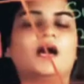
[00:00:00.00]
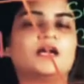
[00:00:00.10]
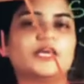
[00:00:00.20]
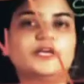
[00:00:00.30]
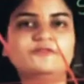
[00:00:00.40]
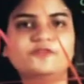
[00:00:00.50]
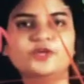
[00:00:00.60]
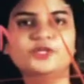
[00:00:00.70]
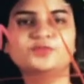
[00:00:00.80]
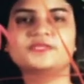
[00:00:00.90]
Again, for
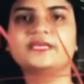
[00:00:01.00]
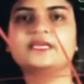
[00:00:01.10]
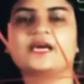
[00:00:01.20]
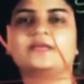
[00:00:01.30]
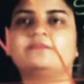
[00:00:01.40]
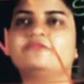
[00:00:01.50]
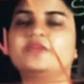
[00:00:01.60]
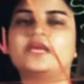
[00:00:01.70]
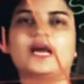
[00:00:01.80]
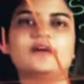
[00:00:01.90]
using time,
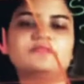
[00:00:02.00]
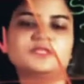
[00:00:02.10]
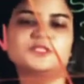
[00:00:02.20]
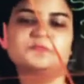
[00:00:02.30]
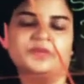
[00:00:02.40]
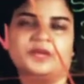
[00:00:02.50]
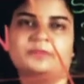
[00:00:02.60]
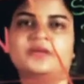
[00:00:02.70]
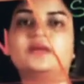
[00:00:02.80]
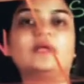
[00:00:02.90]
we have this
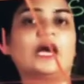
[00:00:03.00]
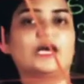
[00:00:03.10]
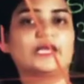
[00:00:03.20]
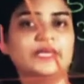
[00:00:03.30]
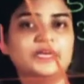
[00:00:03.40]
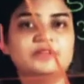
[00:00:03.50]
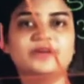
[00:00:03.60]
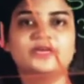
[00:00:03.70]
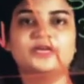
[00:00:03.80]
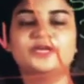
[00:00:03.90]
pyramid again
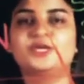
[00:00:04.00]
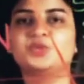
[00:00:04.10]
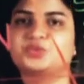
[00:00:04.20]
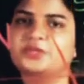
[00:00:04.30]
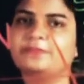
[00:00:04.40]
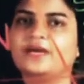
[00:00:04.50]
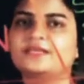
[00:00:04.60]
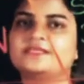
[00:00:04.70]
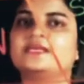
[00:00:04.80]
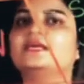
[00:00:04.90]
divided into three
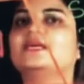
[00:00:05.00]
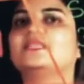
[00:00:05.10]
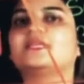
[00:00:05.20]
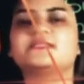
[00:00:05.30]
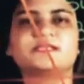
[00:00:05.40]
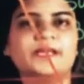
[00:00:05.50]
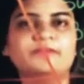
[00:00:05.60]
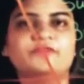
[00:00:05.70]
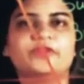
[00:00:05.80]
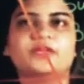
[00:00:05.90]
parts in the
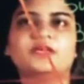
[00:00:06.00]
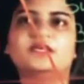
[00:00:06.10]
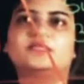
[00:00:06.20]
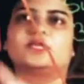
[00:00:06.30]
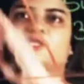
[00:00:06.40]
same way. The